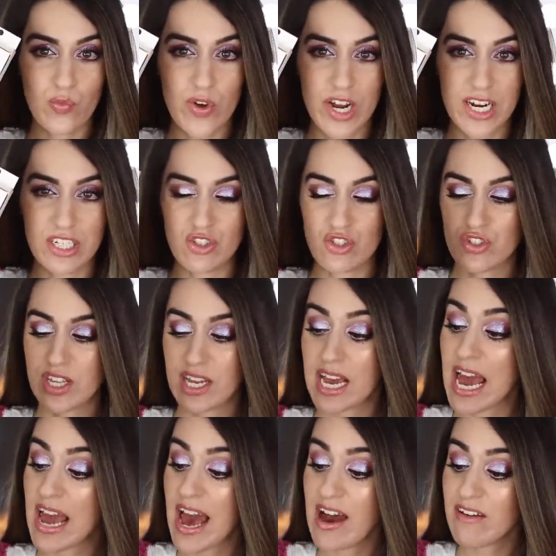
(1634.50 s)
very
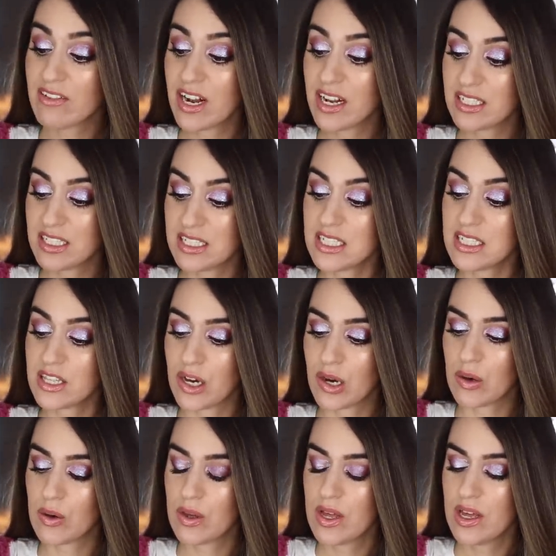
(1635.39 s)
interesting. I have not seen
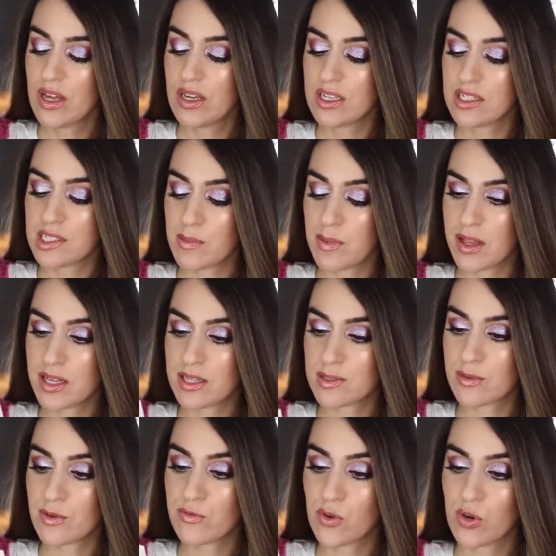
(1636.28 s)
though something like
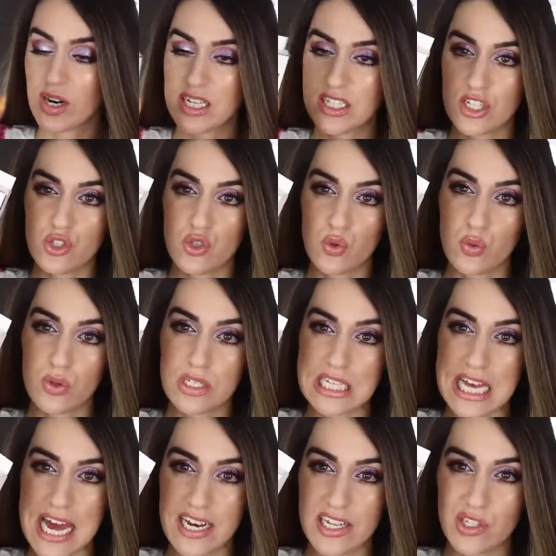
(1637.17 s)
this before. It's a
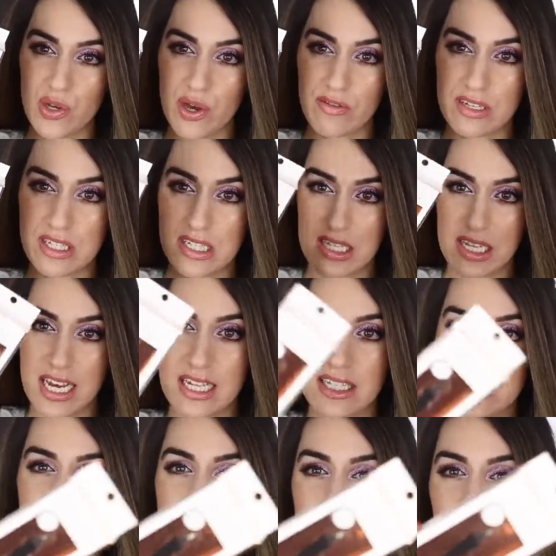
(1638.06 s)
dual-sided, so you have a
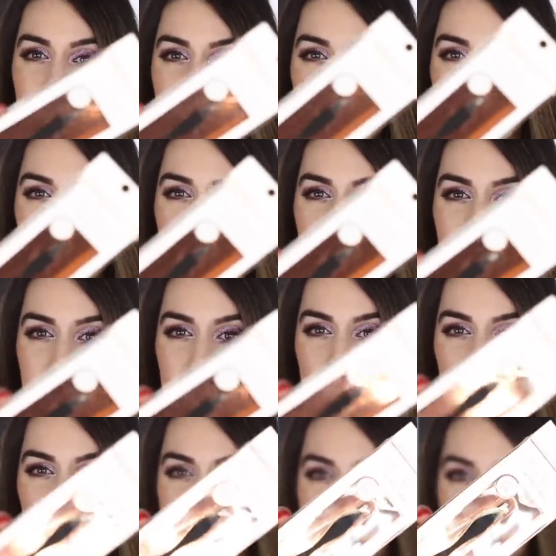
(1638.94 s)
slant tip
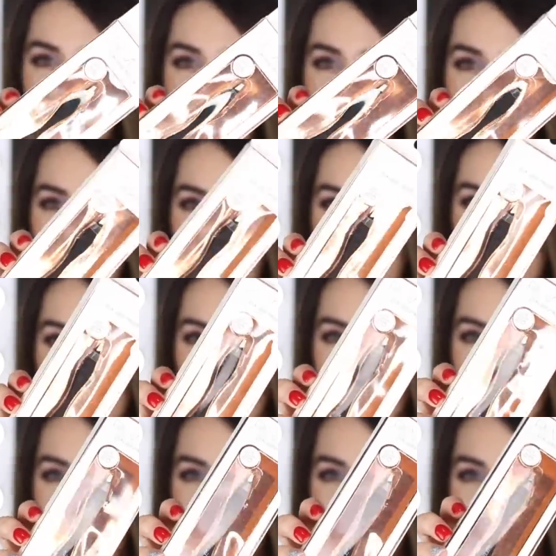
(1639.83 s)
on one side, and then
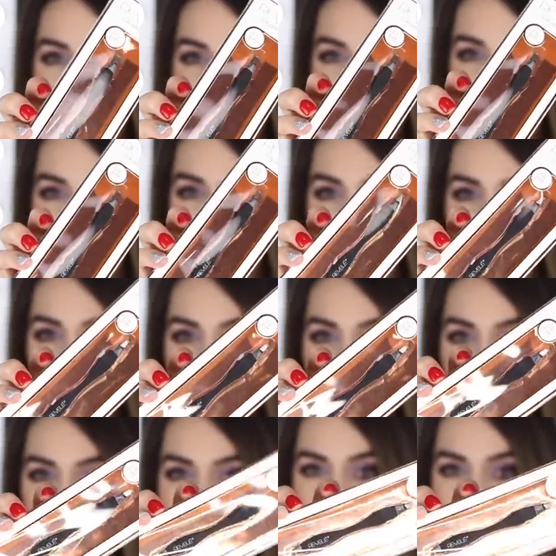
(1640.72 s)
the other side you have a